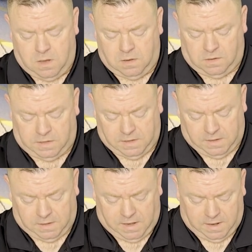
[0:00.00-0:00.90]

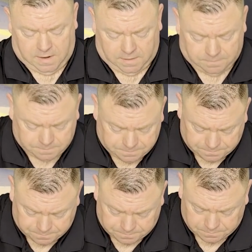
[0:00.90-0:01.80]
cleaning the canine.
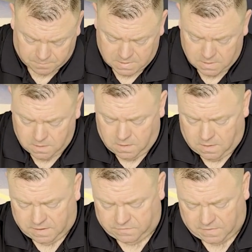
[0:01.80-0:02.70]

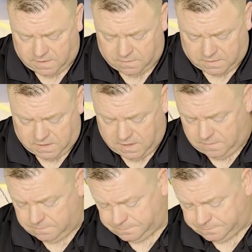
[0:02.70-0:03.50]
Inside of the kit,